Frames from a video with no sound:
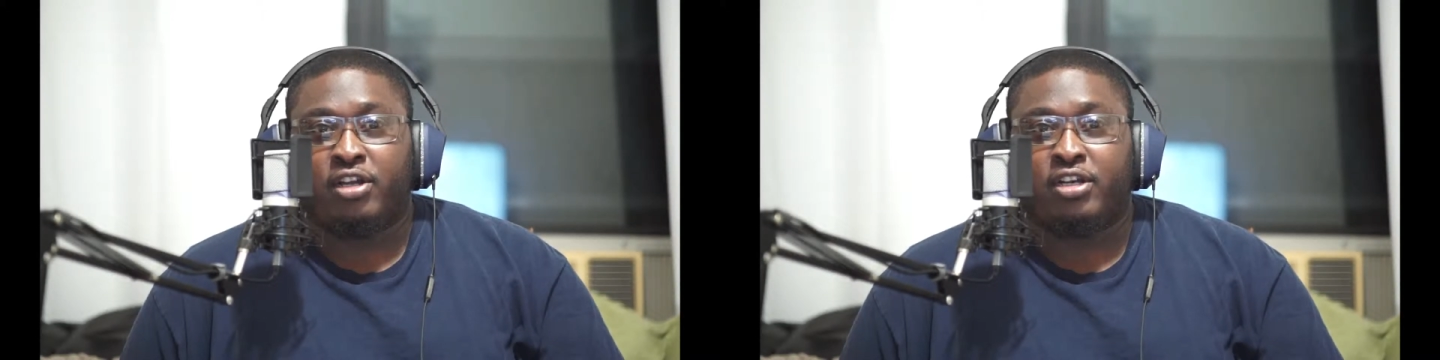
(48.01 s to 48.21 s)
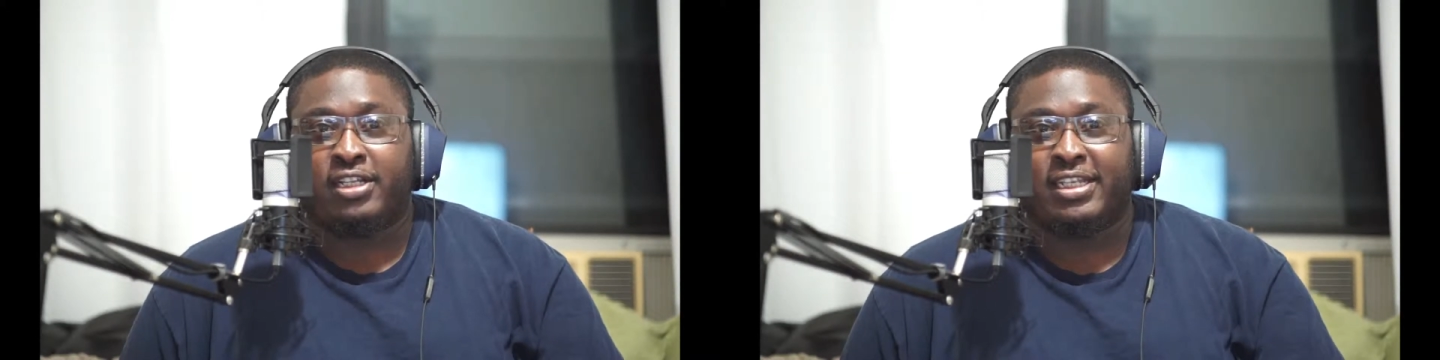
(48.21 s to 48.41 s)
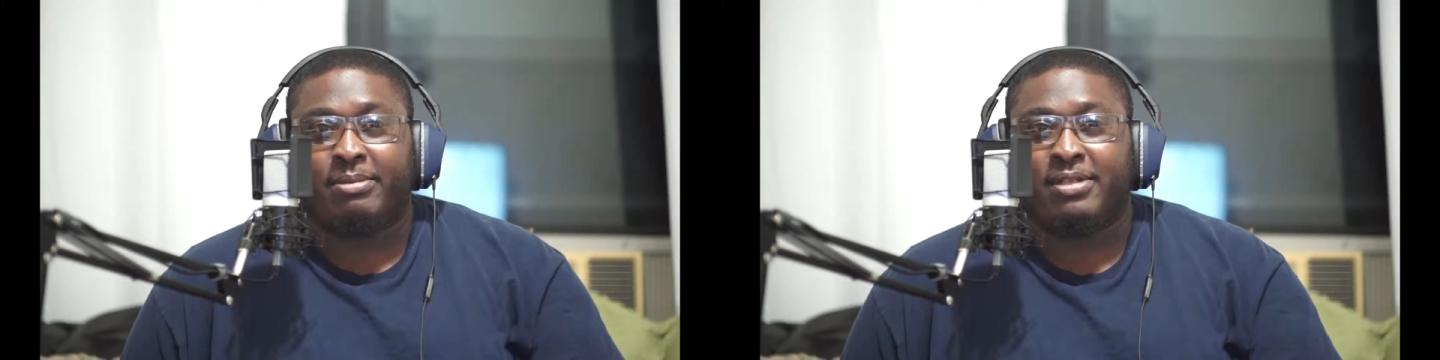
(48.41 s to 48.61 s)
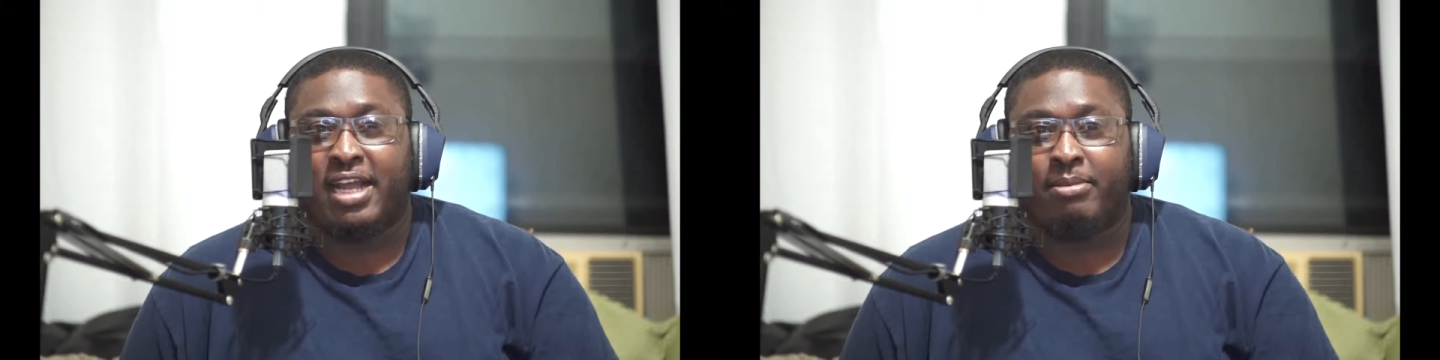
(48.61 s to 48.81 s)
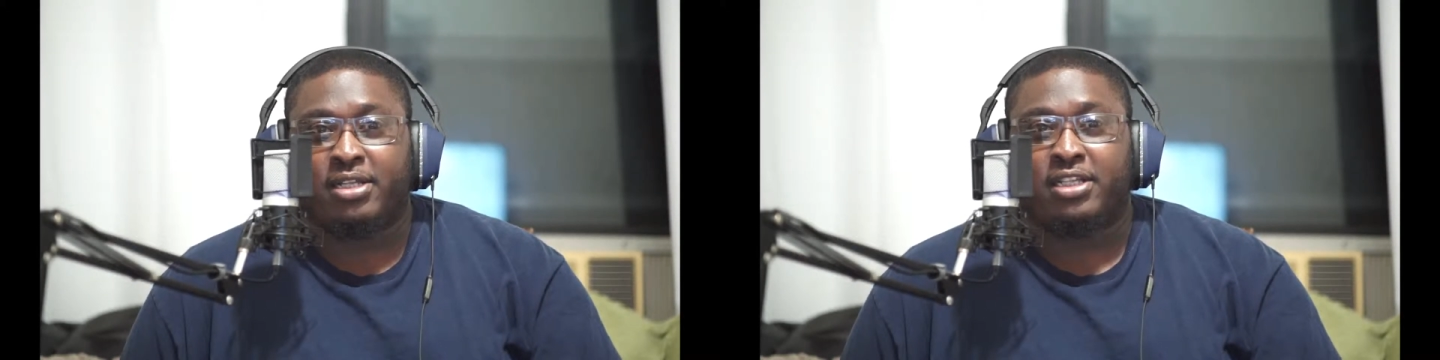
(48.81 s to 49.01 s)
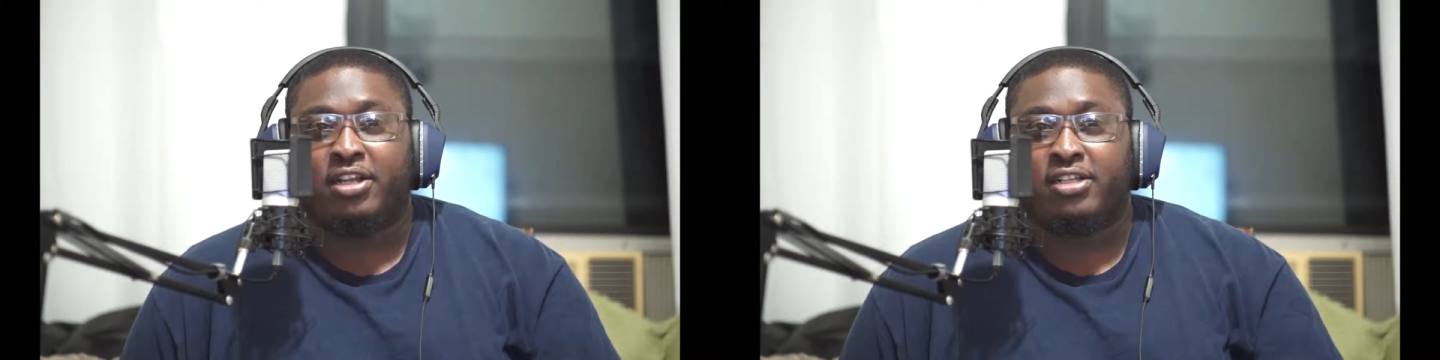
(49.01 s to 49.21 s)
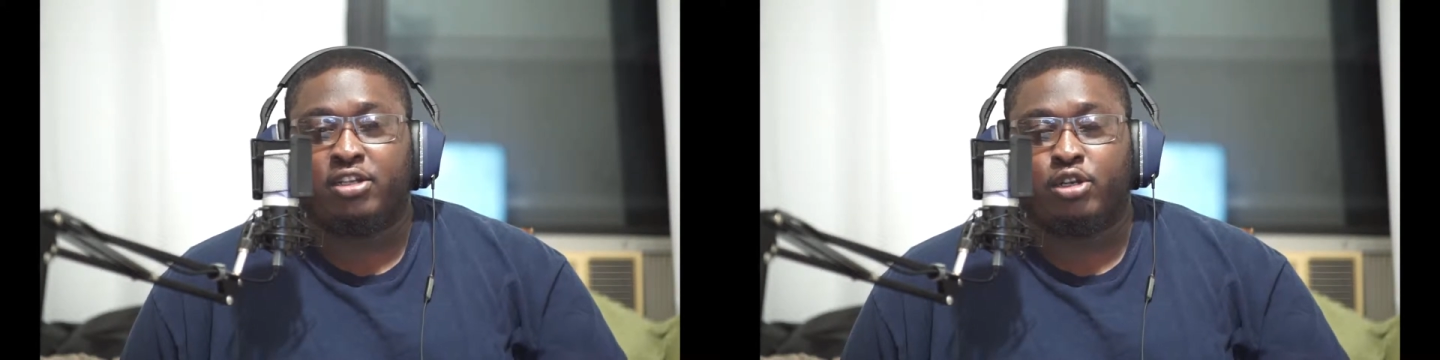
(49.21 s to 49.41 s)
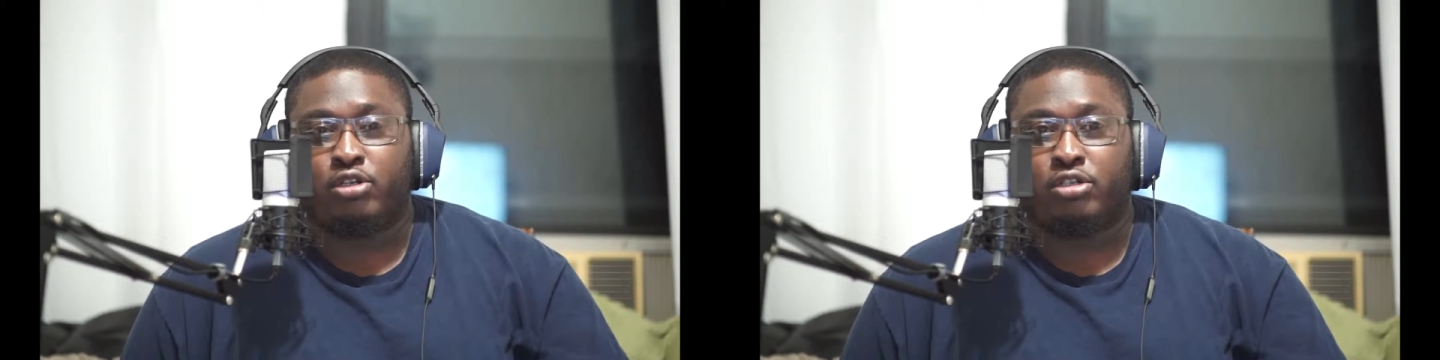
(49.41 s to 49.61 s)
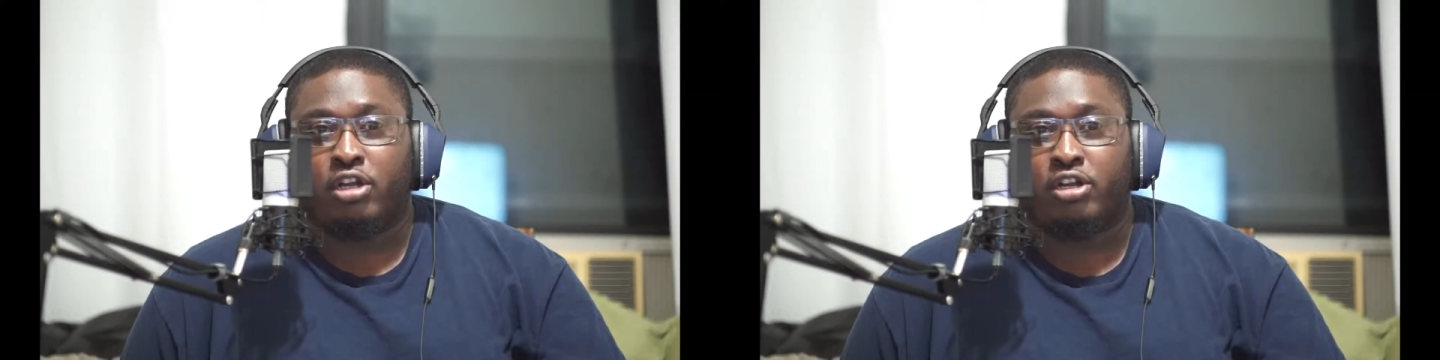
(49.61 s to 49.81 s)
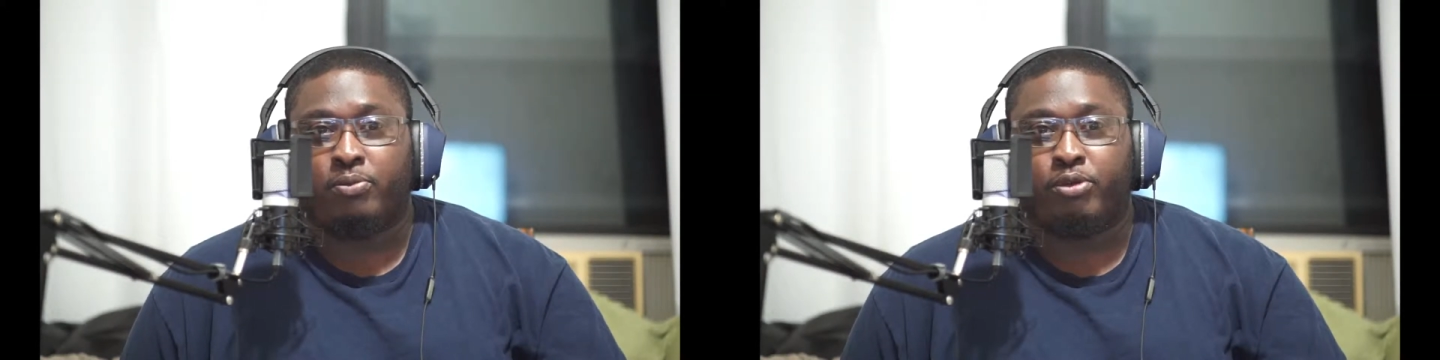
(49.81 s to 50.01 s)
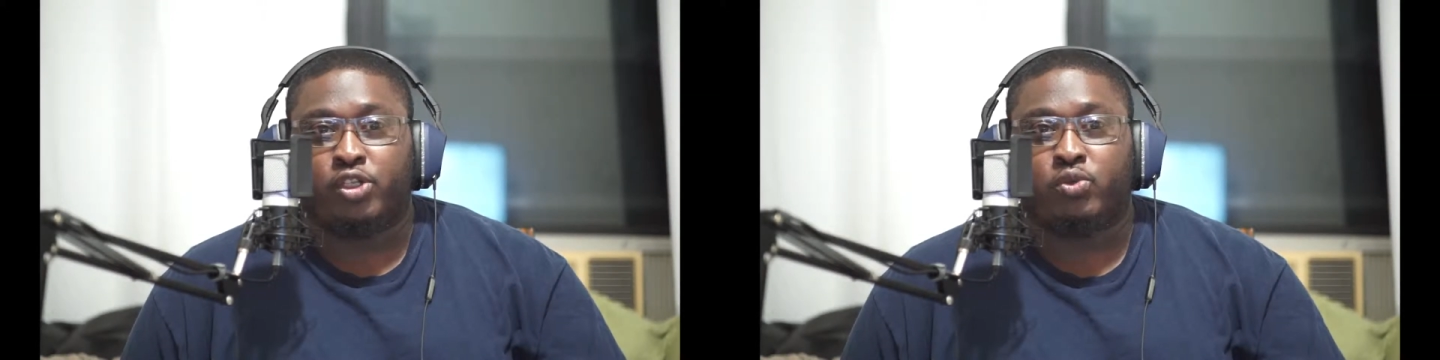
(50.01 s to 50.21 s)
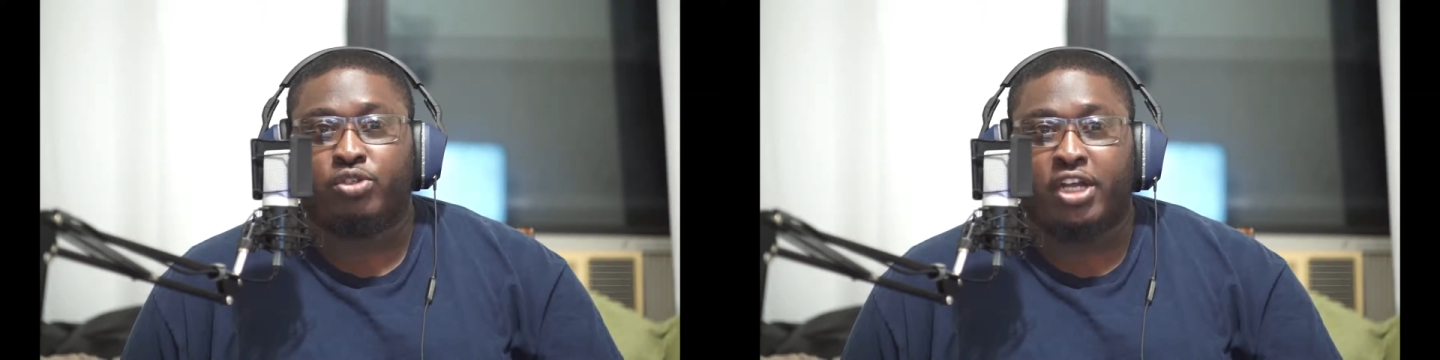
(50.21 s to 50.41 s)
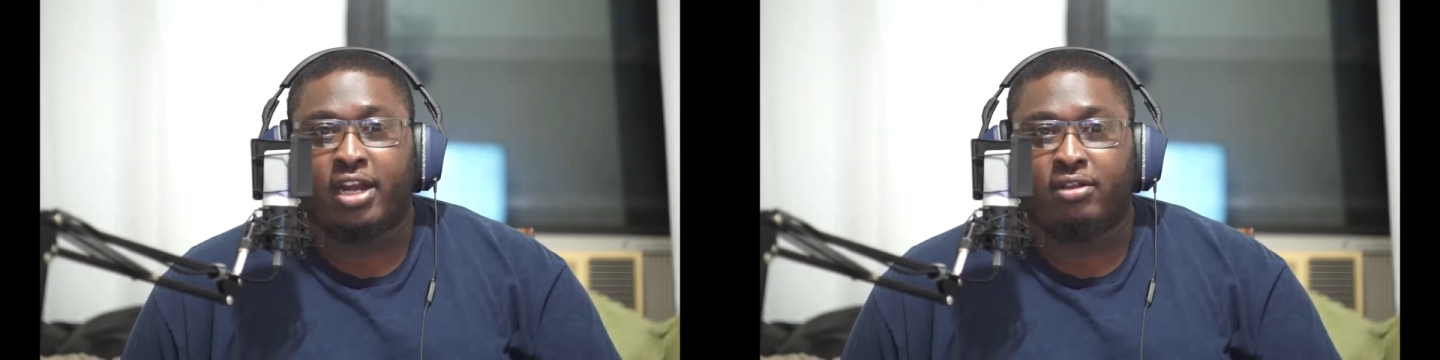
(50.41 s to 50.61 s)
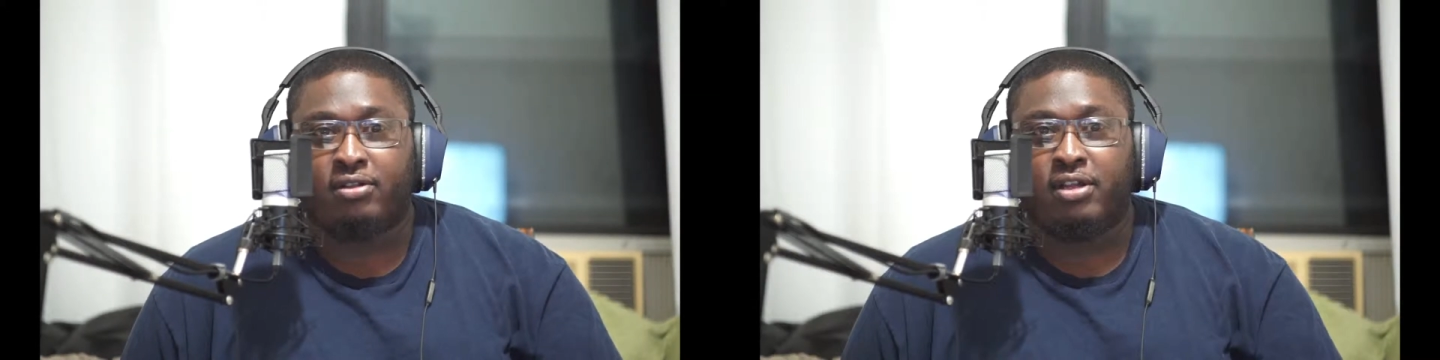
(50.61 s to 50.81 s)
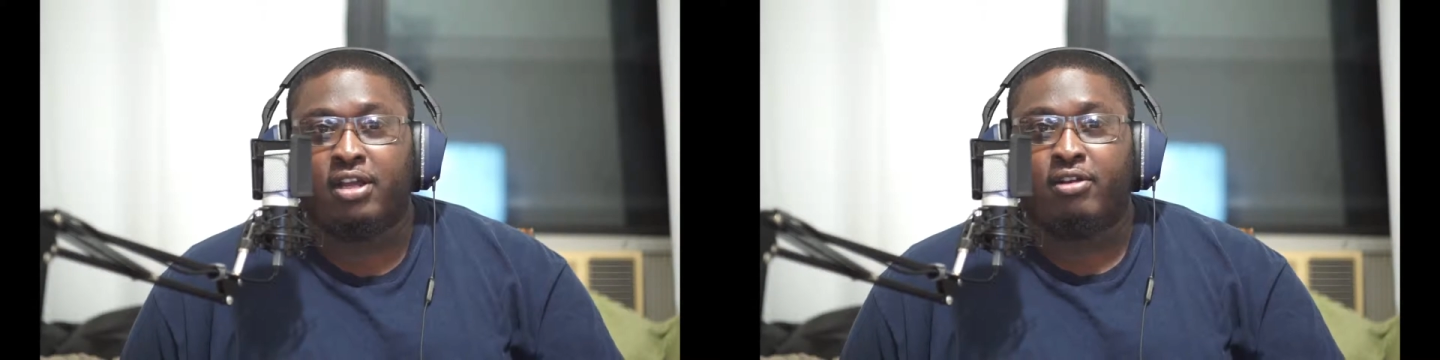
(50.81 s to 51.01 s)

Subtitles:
the same time as it does on the Pursuit channel,